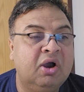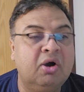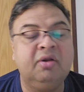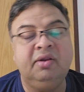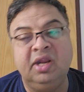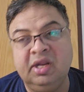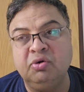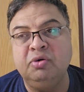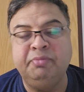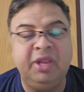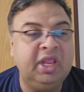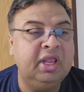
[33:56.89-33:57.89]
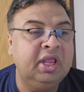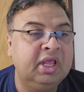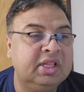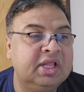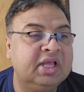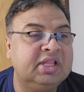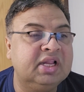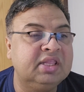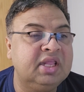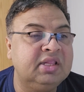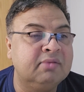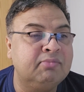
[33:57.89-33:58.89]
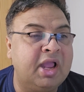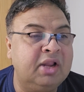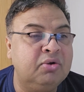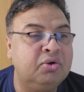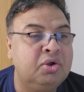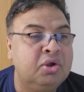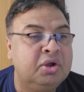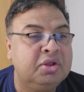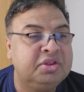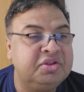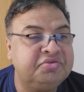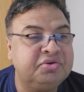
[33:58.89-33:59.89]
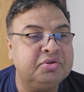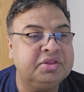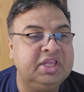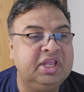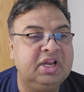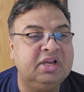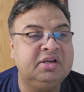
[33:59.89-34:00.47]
or it could be the other thing, the myelocystocele,